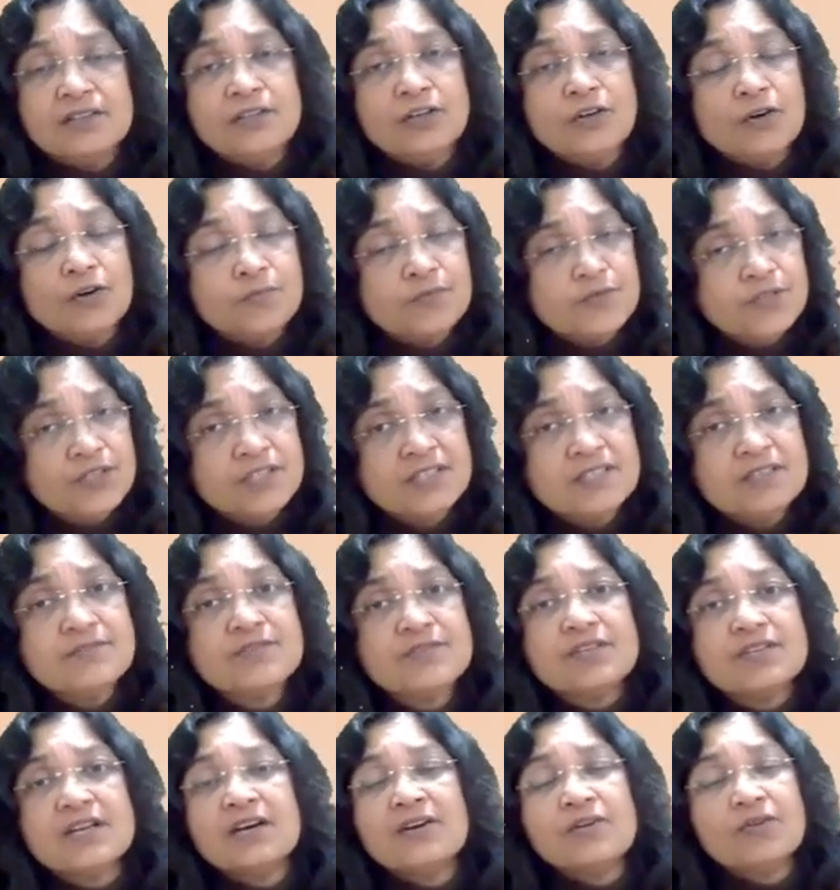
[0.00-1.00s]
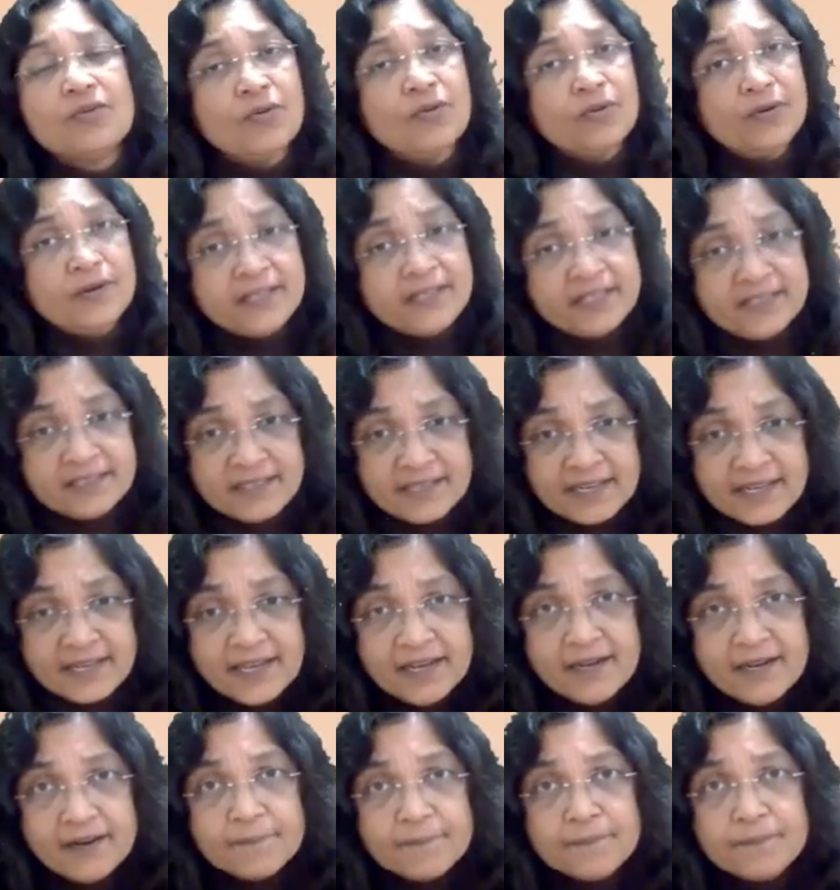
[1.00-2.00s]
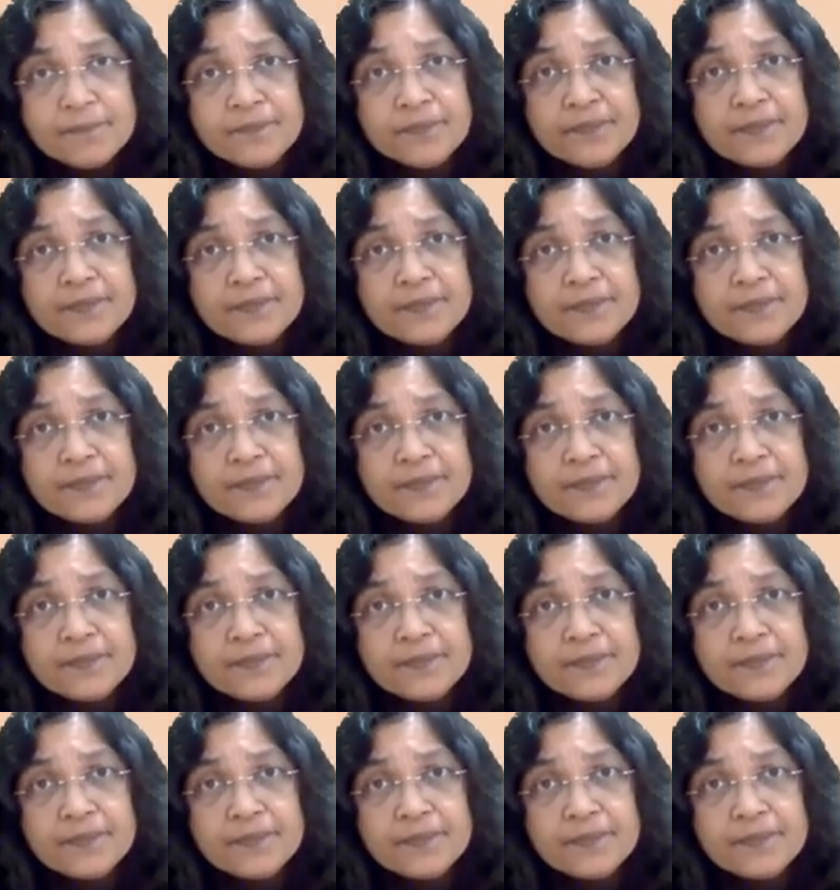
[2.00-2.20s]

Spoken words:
the objectives are already there.